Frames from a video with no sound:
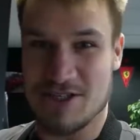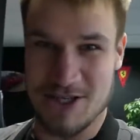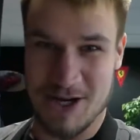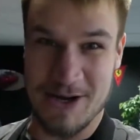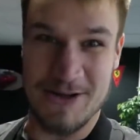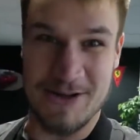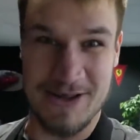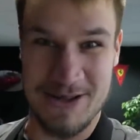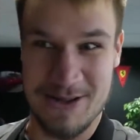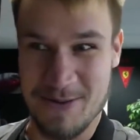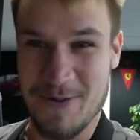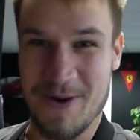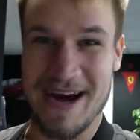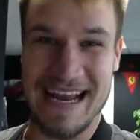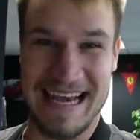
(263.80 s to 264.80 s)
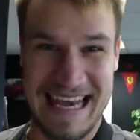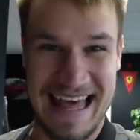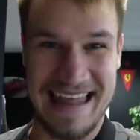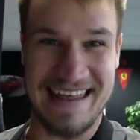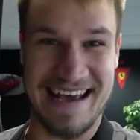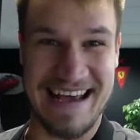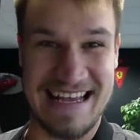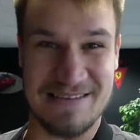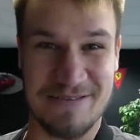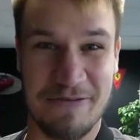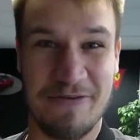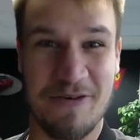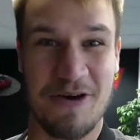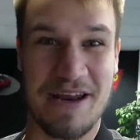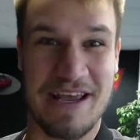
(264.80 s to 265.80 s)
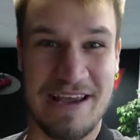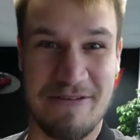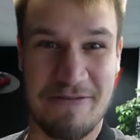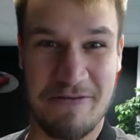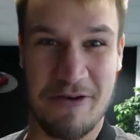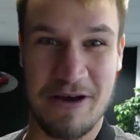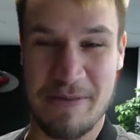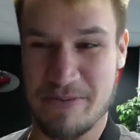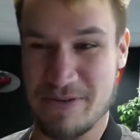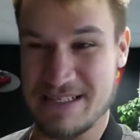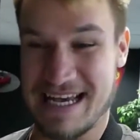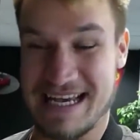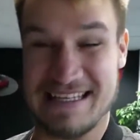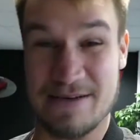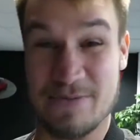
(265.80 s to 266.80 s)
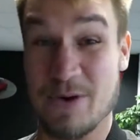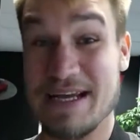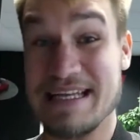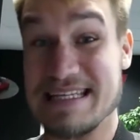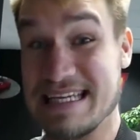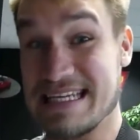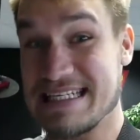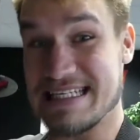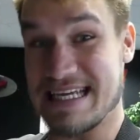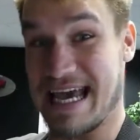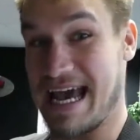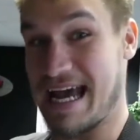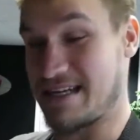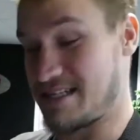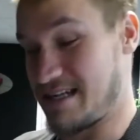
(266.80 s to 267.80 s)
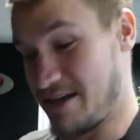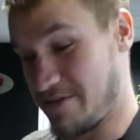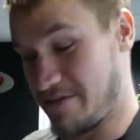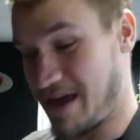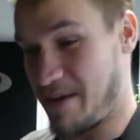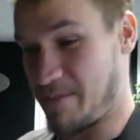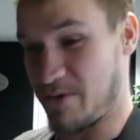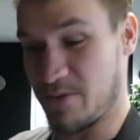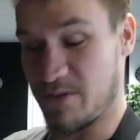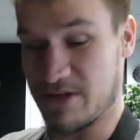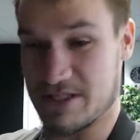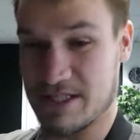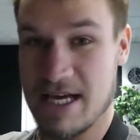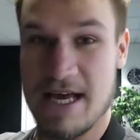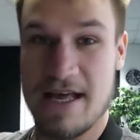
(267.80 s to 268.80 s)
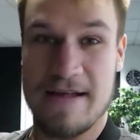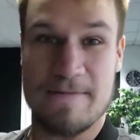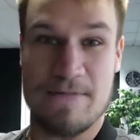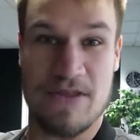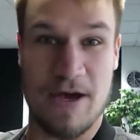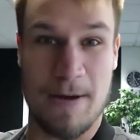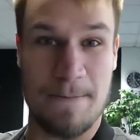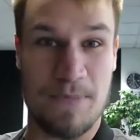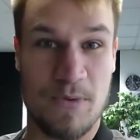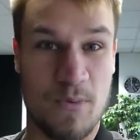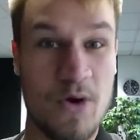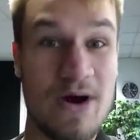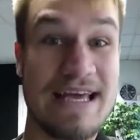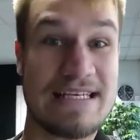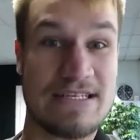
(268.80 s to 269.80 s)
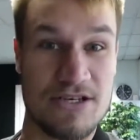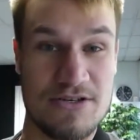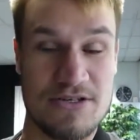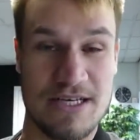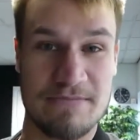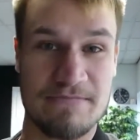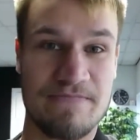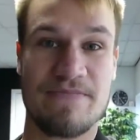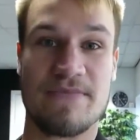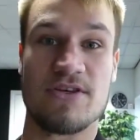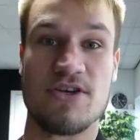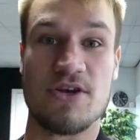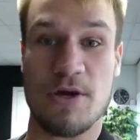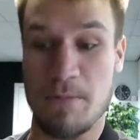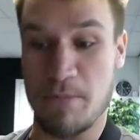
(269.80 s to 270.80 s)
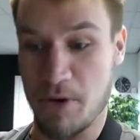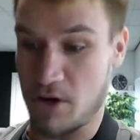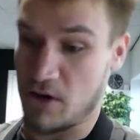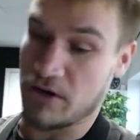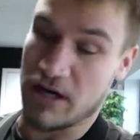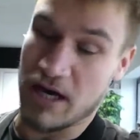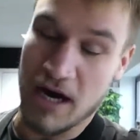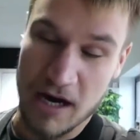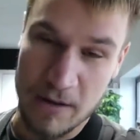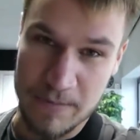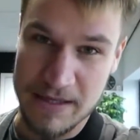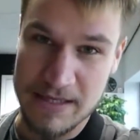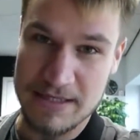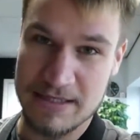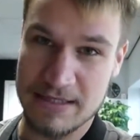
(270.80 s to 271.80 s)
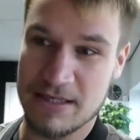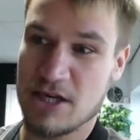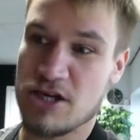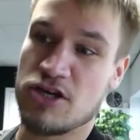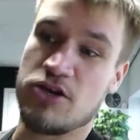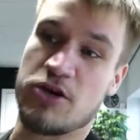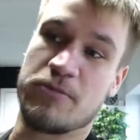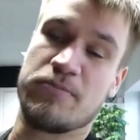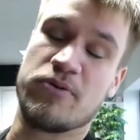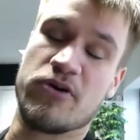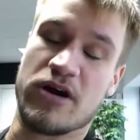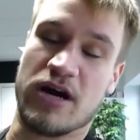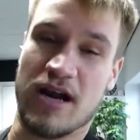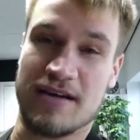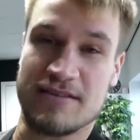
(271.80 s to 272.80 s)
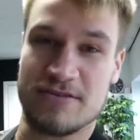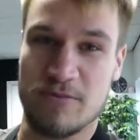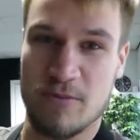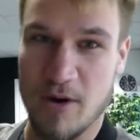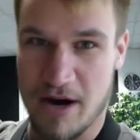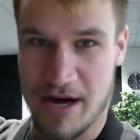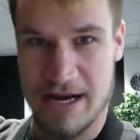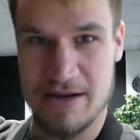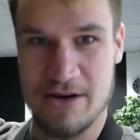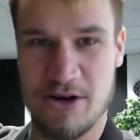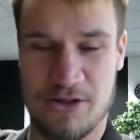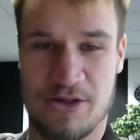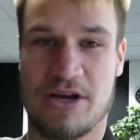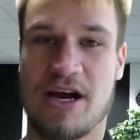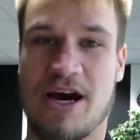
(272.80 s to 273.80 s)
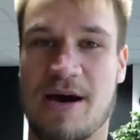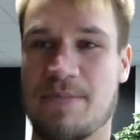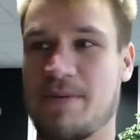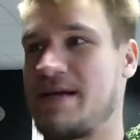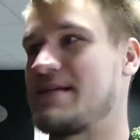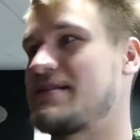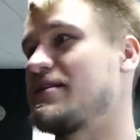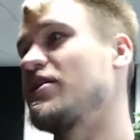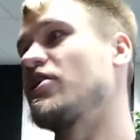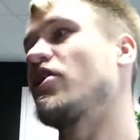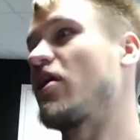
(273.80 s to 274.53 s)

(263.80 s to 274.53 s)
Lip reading: so that the white leather is fully protected. What he did say actually off camera was that what he's using, you can put on carpets, you can pour a glass of wine on the carpets,